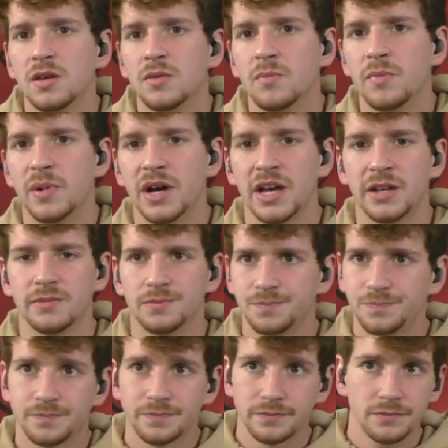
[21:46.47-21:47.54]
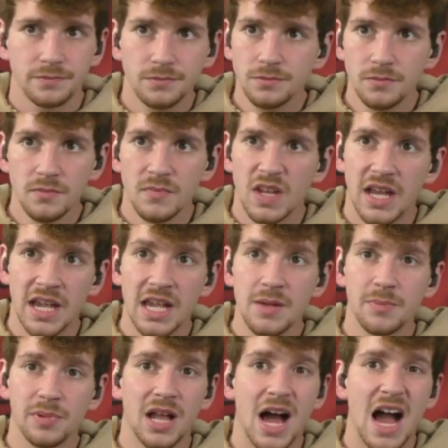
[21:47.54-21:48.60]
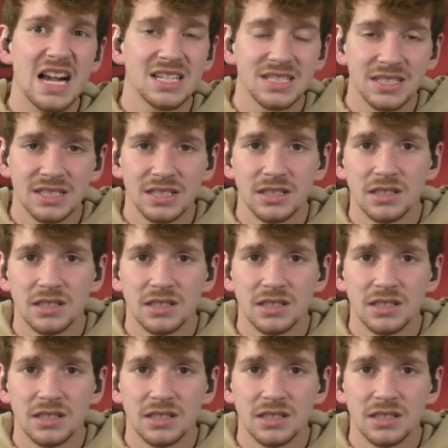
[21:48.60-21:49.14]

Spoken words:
but 8 blocks.